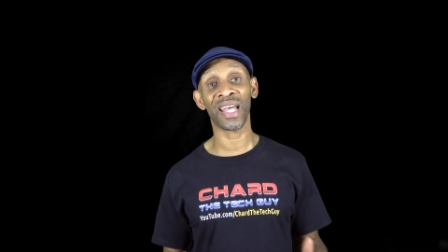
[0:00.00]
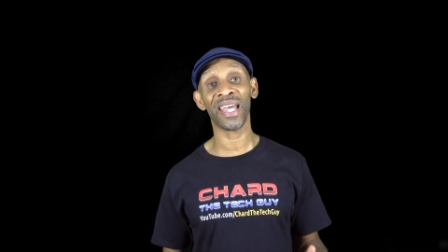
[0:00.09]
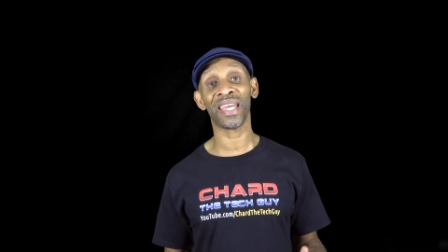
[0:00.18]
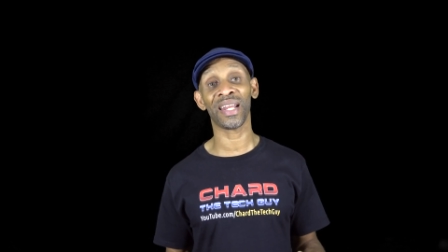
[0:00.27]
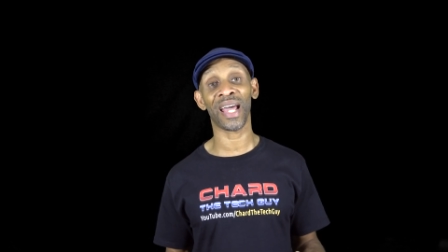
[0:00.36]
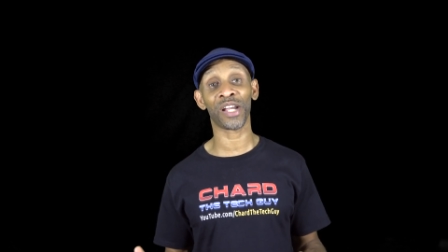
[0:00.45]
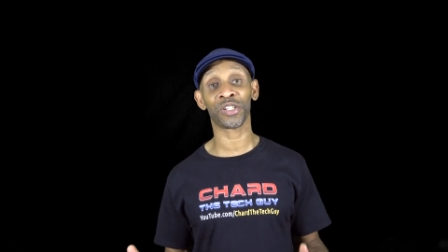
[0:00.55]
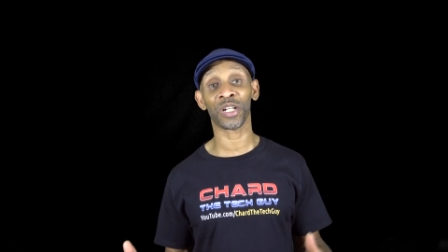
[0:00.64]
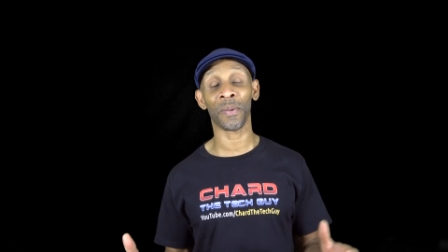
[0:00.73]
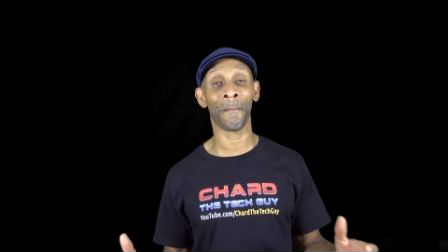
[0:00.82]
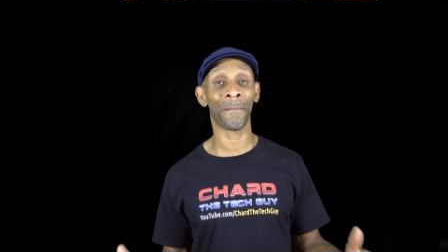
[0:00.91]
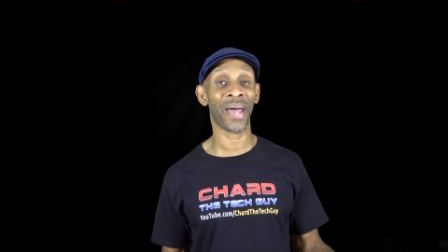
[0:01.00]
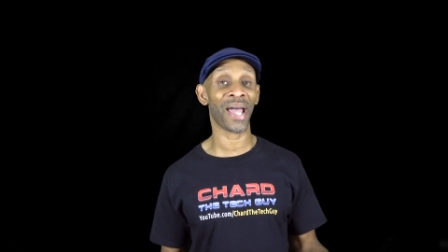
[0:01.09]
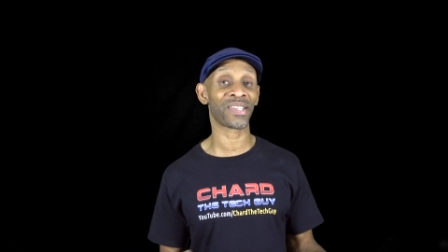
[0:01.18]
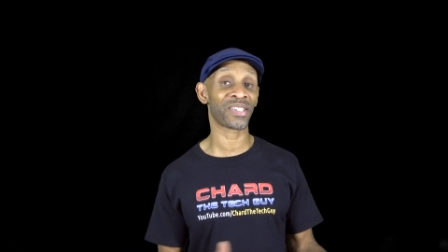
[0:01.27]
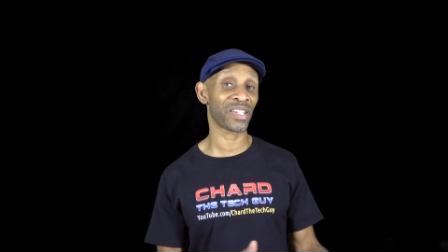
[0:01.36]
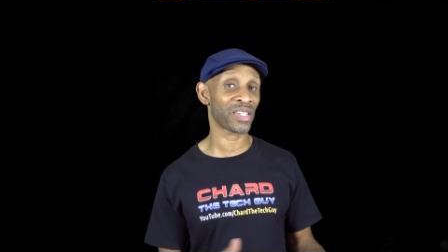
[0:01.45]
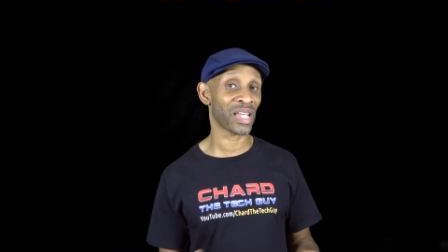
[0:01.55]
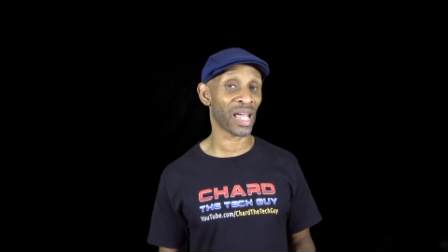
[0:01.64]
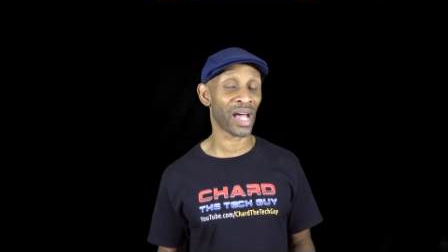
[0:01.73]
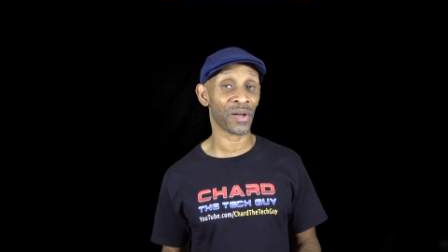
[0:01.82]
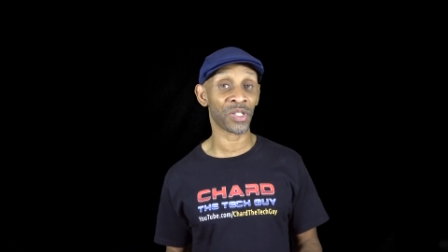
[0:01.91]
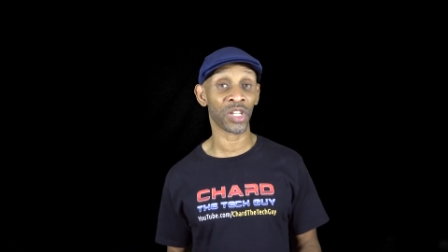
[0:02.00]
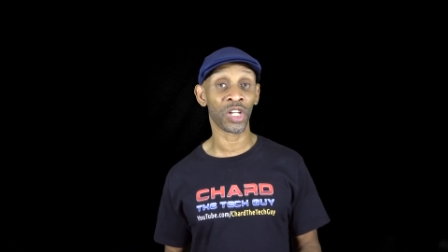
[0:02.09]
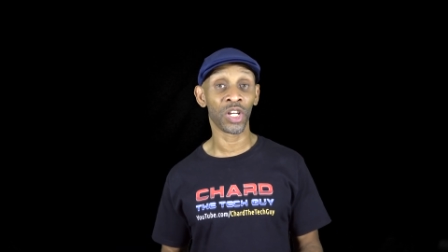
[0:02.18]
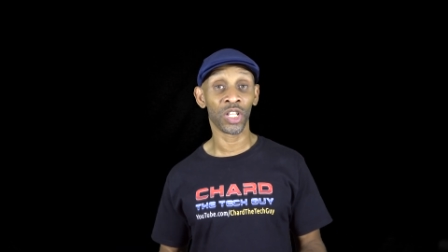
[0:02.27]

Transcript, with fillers: they can actually max this thing out